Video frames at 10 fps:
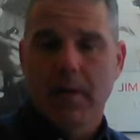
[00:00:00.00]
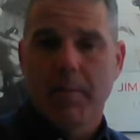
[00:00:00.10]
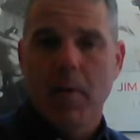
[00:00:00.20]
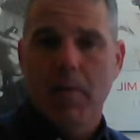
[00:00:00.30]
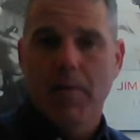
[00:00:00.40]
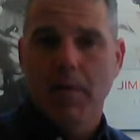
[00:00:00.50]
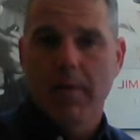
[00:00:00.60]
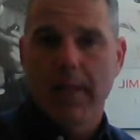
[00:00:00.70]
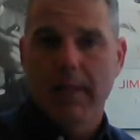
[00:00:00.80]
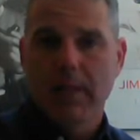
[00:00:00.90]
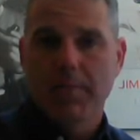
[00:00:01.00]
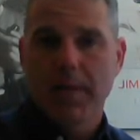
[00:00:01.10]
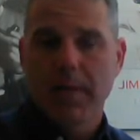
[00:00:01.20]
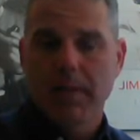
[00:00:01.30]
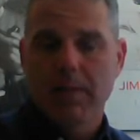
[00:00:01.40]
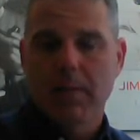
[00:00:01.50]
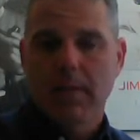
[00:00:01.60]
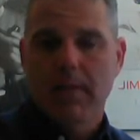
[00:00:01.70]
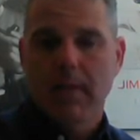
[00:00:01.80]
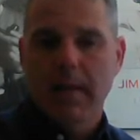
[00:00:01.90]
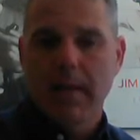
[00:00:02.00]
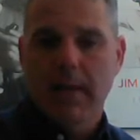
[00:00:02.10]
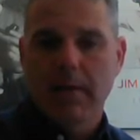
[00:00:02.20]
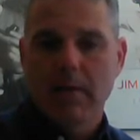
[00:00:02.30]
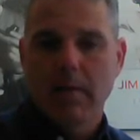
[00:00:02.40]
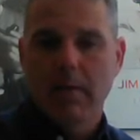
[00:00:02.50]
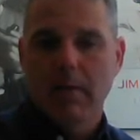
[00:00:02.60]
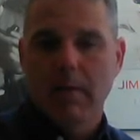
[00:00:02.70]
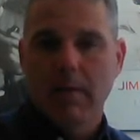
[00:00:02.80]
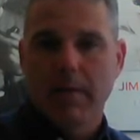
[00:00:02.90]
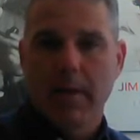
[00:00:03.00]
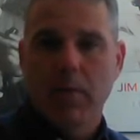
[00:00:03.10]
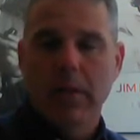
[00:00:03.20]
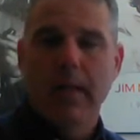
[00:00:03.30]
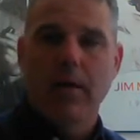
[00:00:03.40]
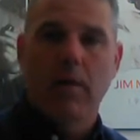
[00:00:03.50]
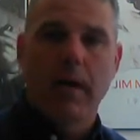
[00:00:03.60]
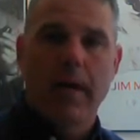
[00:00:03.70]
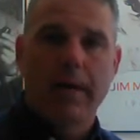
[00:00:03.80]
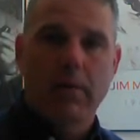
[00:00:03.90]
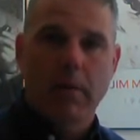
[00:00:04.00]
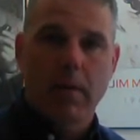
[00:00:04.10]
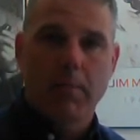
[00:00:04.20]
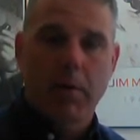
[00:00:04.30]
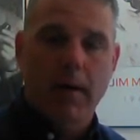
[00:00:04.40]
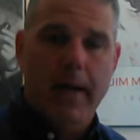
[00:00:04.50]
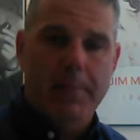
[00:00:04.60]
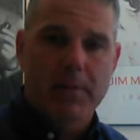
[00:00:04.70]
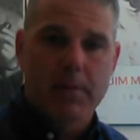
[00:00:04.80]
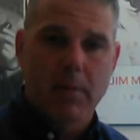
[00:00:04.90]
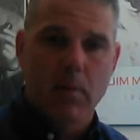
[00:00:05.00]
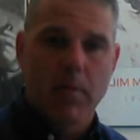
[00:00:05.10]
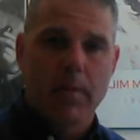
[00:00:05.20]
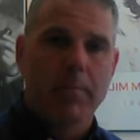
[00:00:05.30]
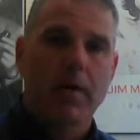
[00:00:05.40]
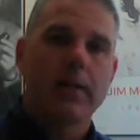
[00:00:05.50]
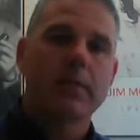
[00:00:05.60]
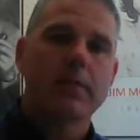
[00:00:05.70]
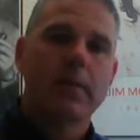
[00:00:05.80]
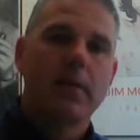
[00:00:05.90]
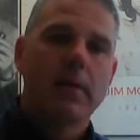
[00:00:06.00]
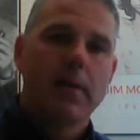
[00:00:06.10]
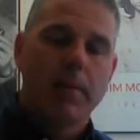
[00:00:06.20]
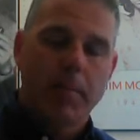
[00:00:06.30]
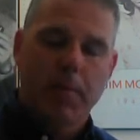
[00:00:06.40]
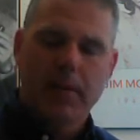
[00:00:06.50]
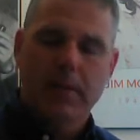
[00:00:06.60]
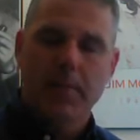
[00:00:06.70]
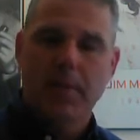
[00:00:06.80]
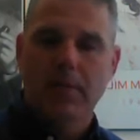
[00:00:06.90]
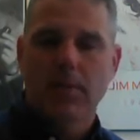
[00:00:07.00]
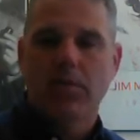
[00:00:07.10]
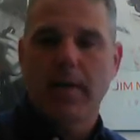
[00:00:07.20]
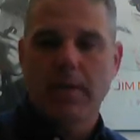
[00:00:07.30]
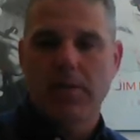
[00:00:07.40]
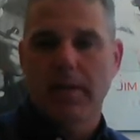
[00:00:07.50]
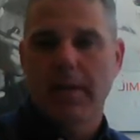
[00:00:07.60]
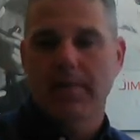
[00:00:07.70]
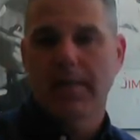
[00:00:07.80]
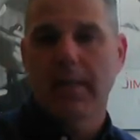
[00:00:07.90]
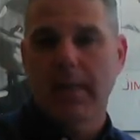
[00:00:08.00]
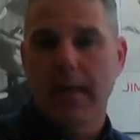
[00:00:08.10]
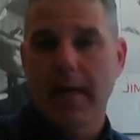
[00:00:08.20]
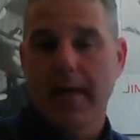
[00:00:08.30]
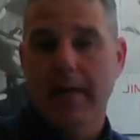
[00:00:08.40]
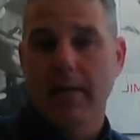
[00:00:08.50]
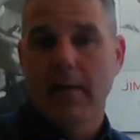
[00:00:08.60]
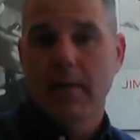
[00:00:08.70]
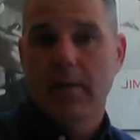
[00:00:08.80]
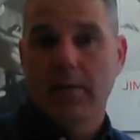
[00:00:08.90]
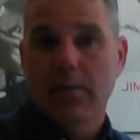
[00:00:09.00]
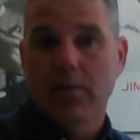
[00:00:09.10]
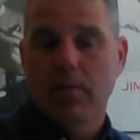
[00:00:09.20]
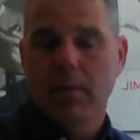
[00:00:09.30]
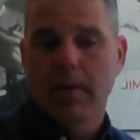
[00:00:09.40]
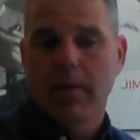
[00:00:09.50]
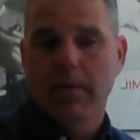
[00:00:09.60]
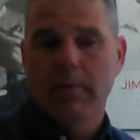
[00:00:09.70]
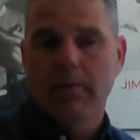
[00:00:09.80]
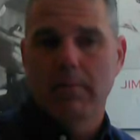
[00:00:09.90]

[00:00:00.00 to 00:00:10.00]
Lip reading: powerful in that space, and they would later on perhaps lower the price. But price skimming is a strategy, again, of setting high to